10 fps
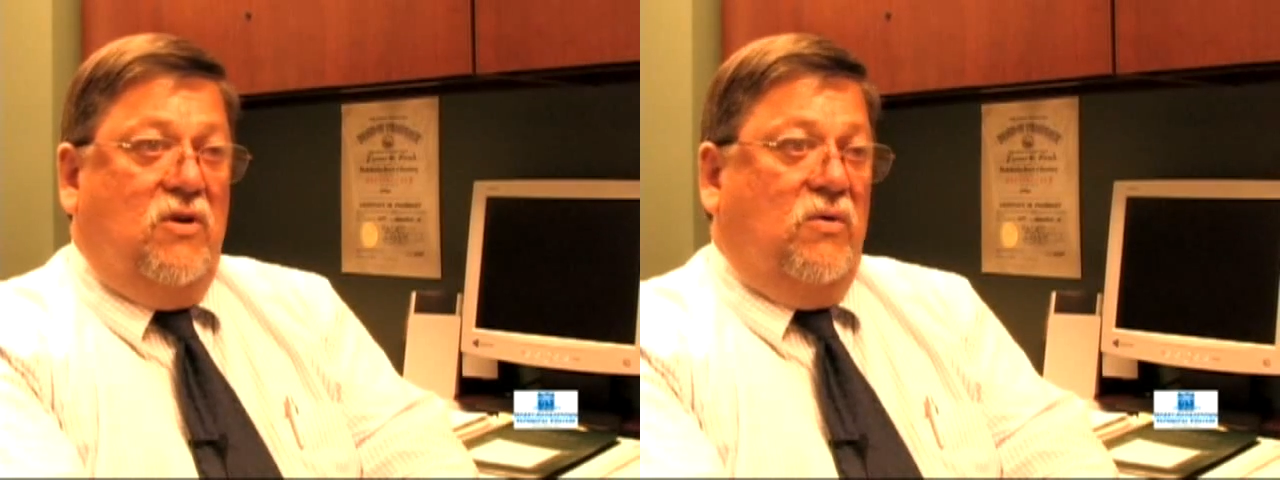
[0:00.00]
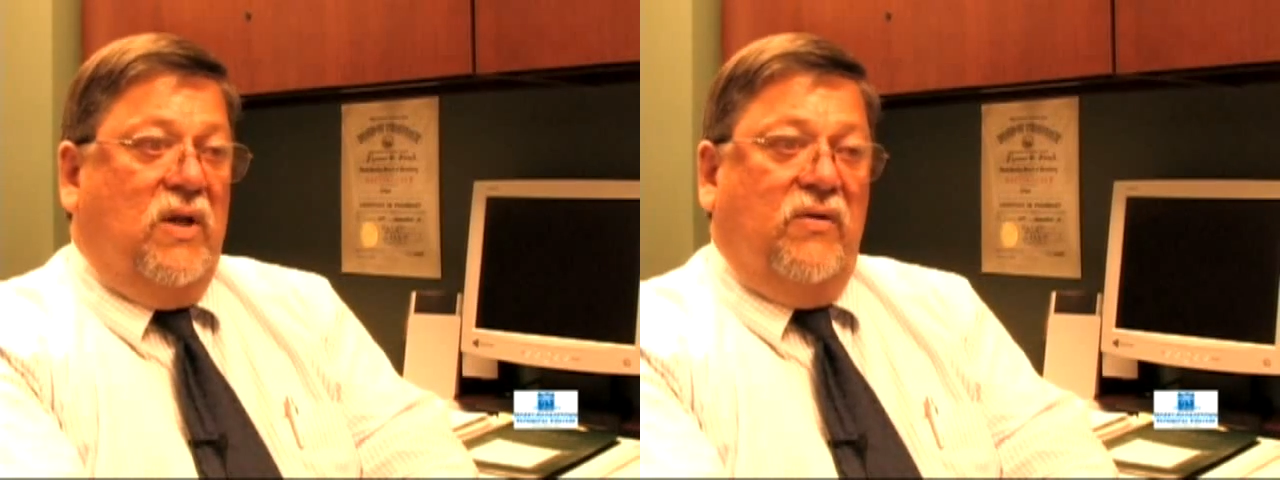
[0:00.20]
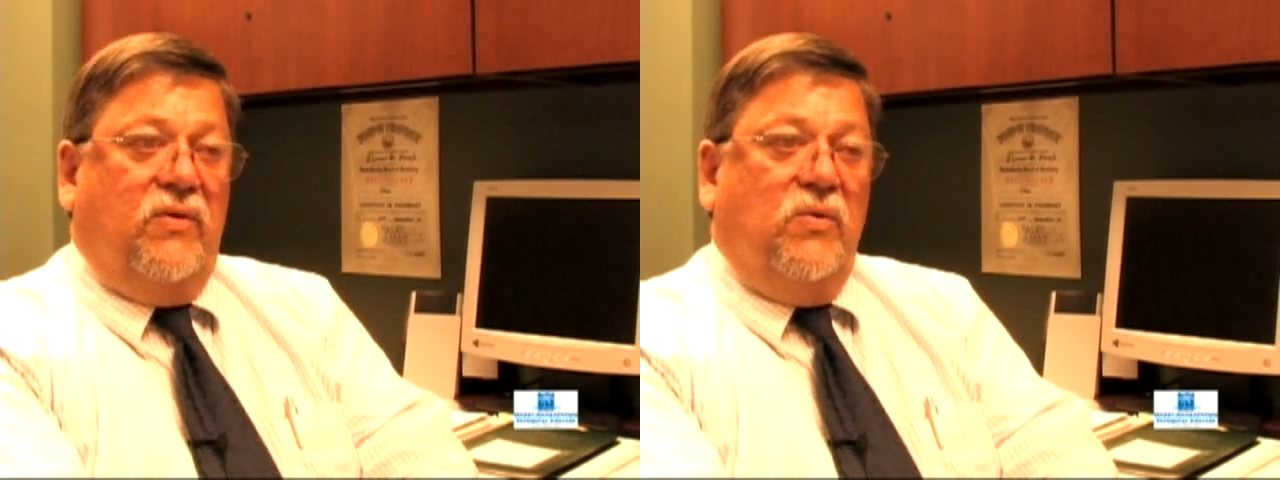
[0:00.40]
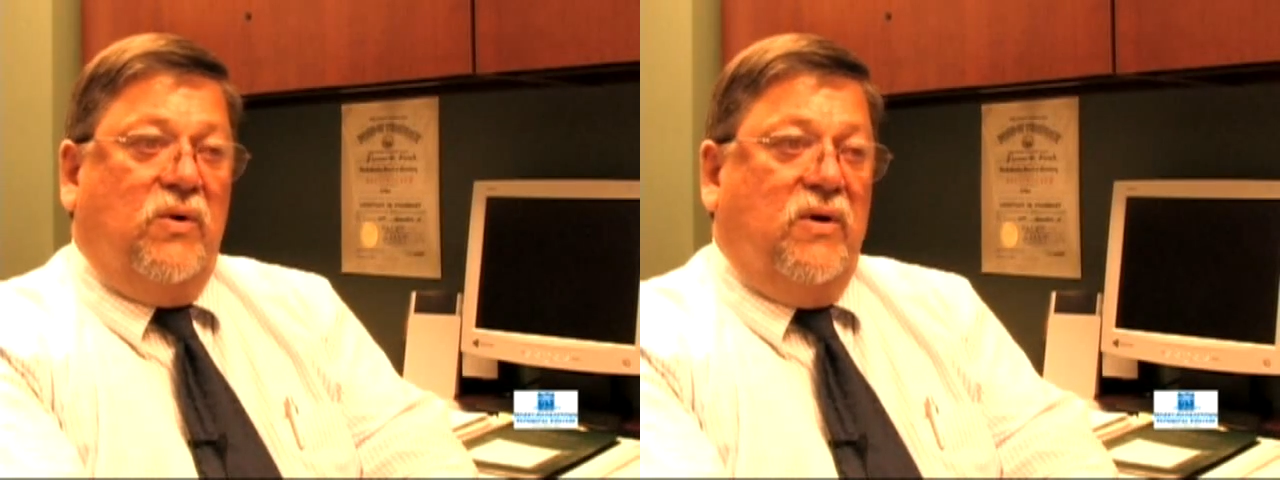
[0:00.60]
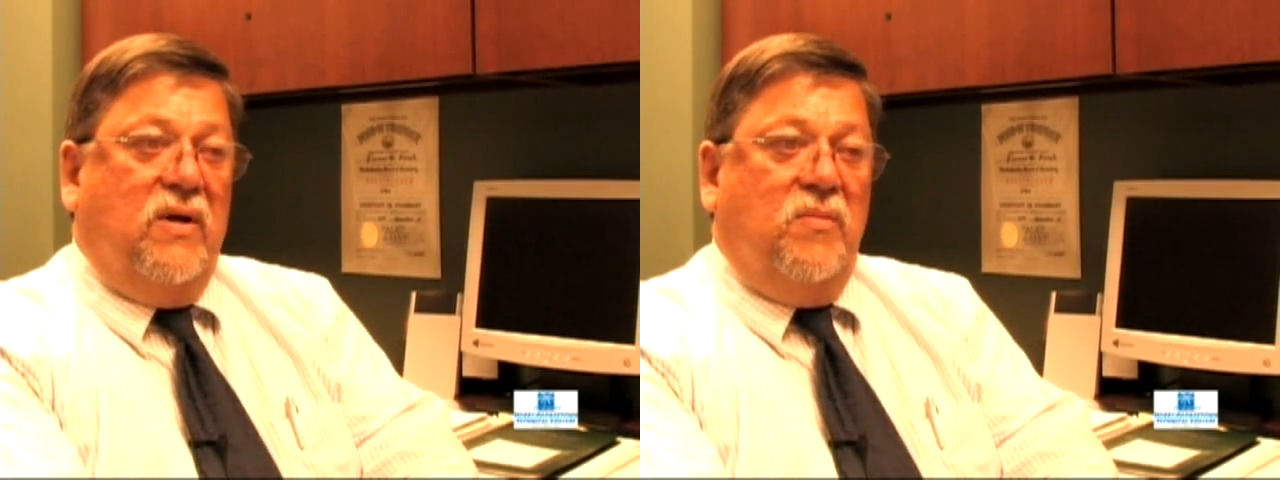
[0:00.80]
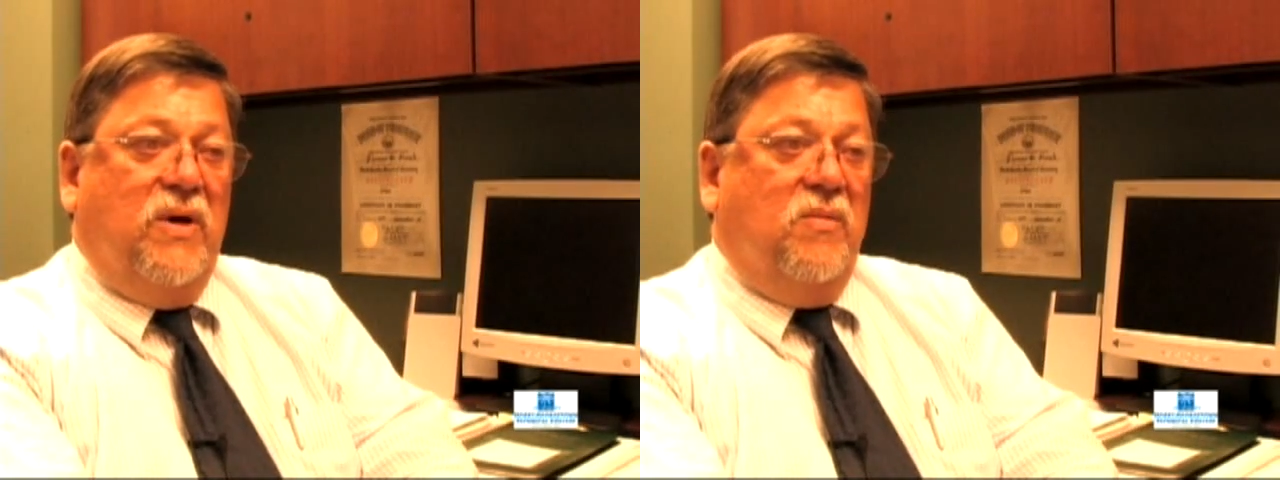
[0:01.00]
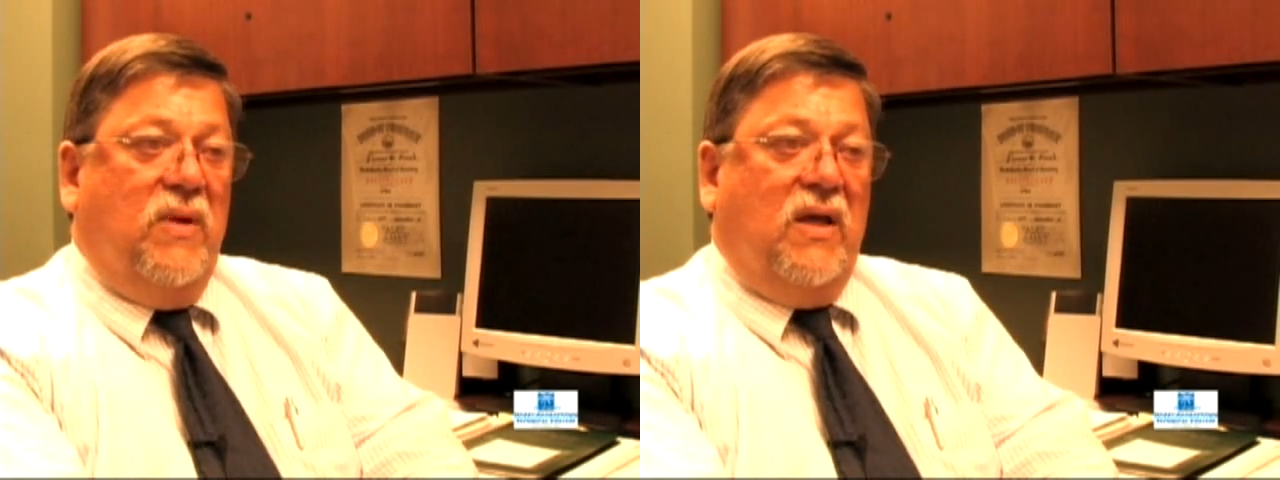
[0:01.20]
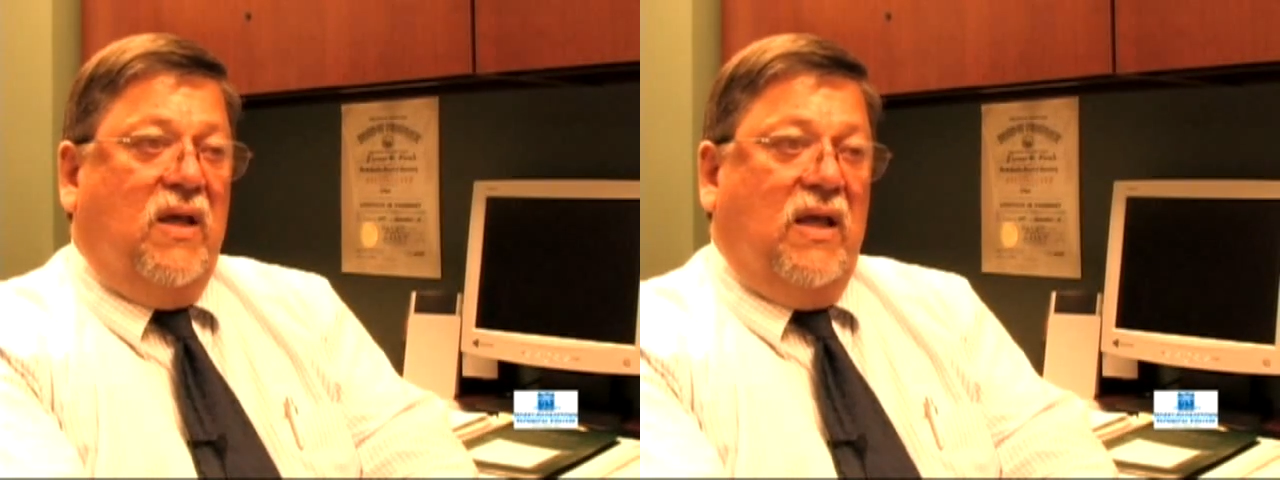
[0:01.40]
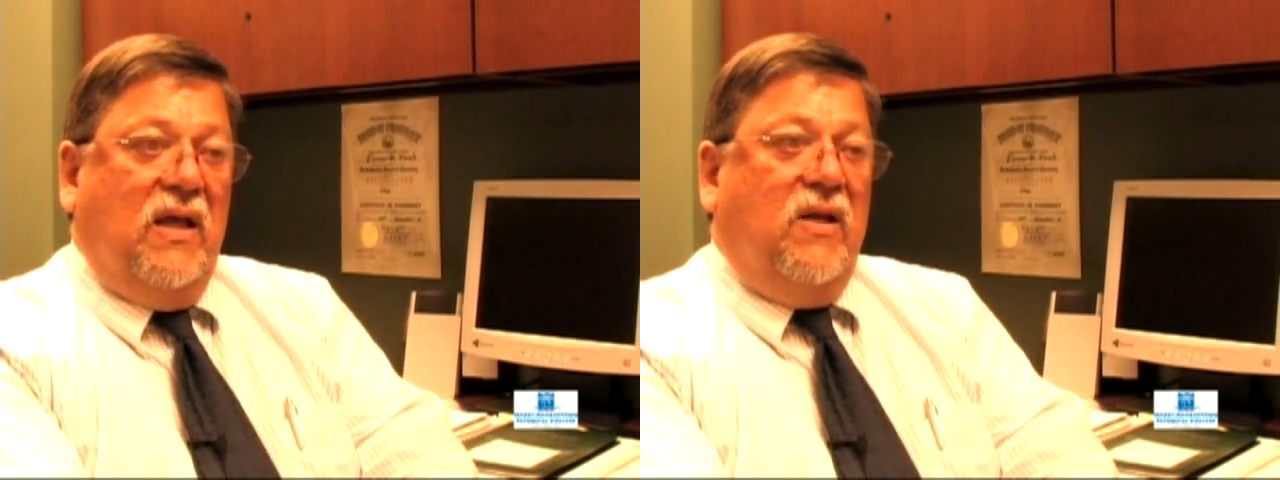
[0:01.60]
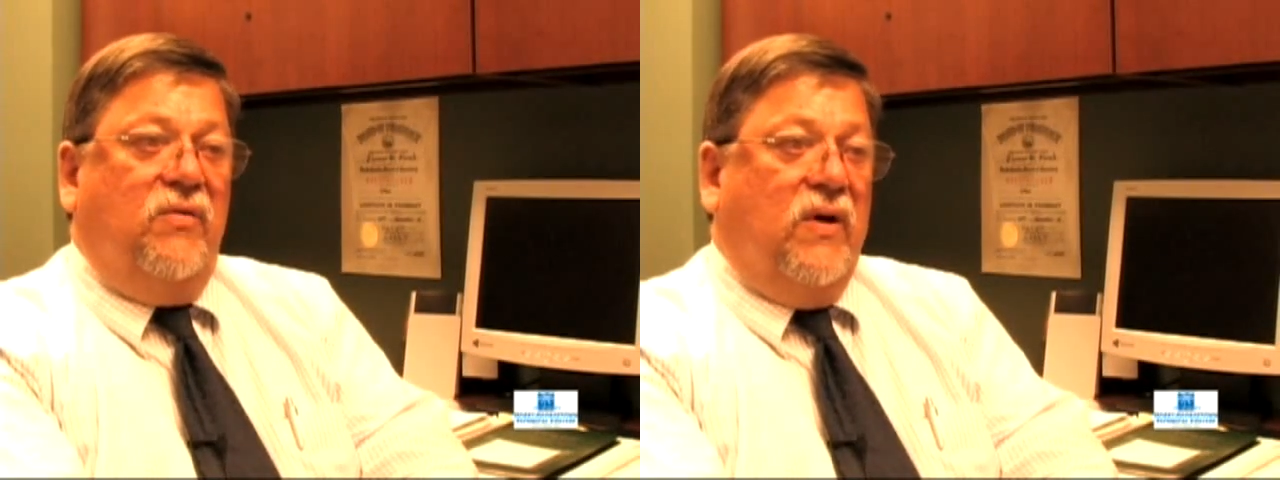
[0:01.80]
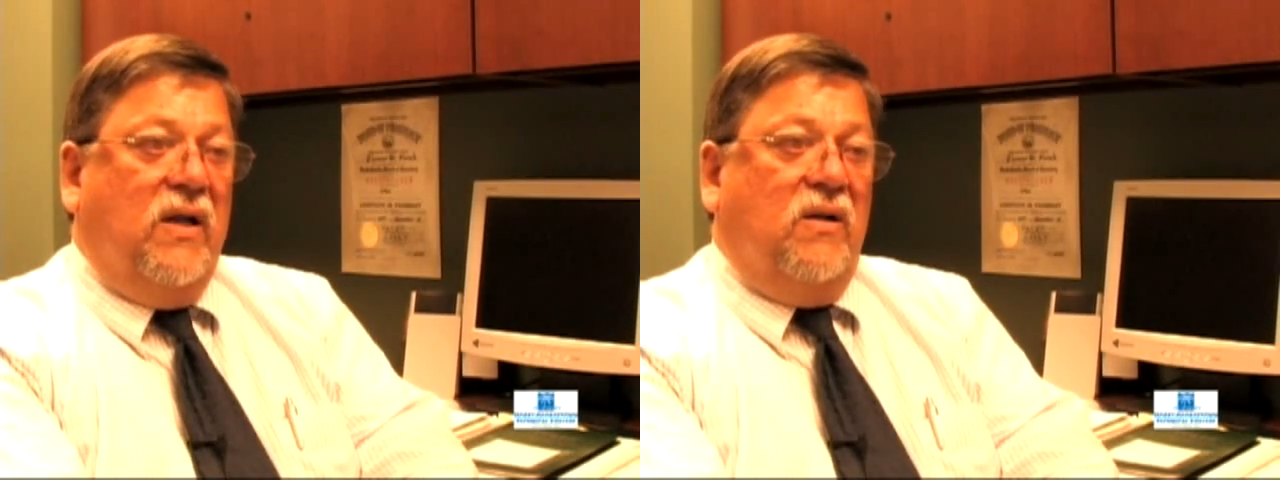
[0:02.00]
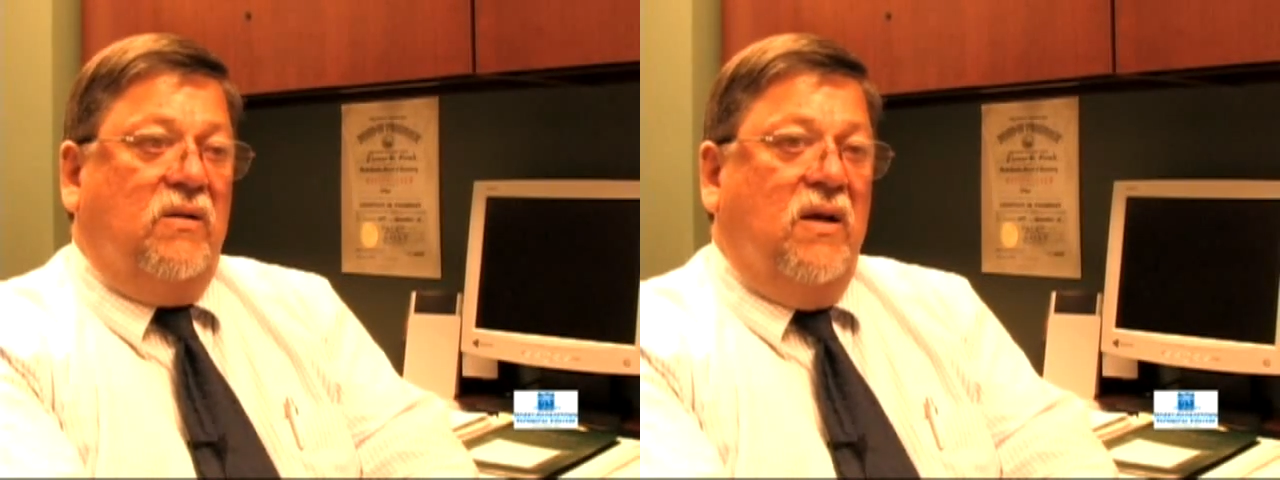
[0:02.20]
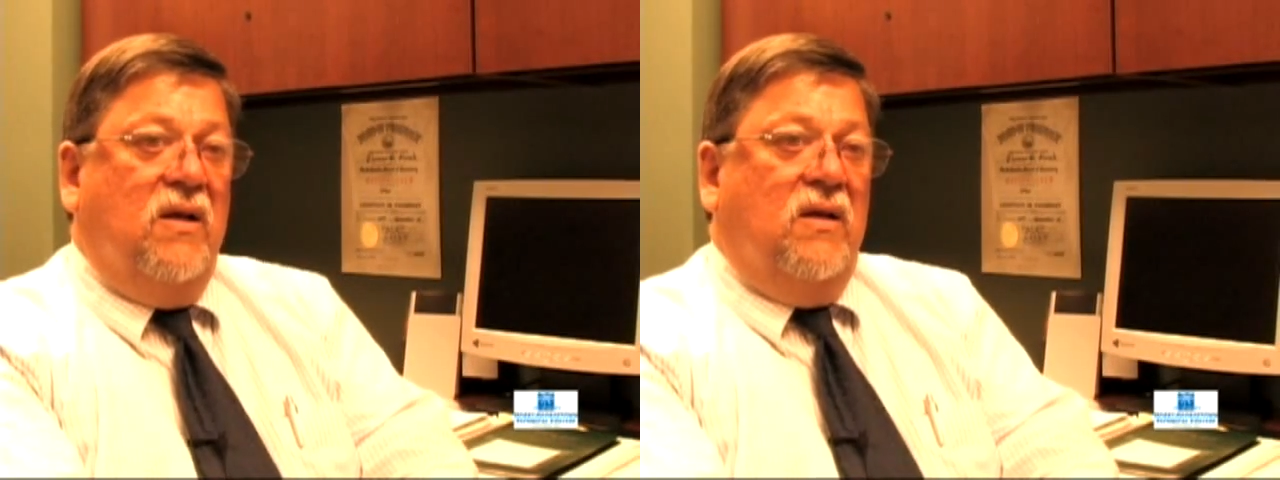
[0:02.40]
don't have to worry about making any final